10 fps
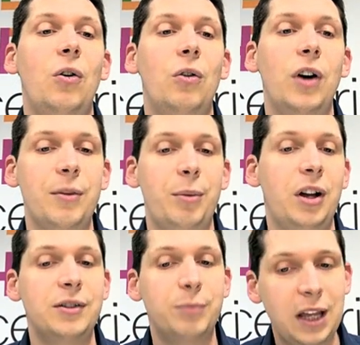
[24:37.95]
or other
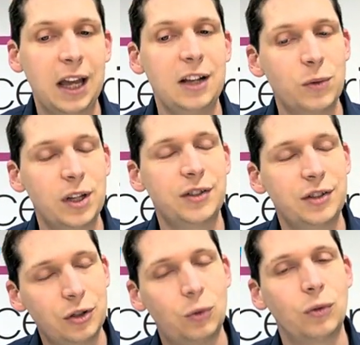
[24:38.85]
partners, but engage with us
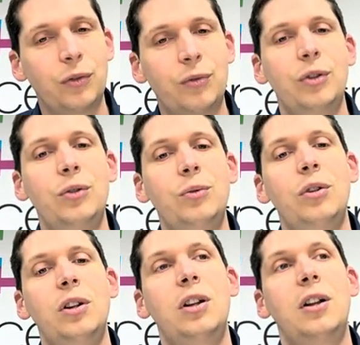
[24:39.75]
to talk through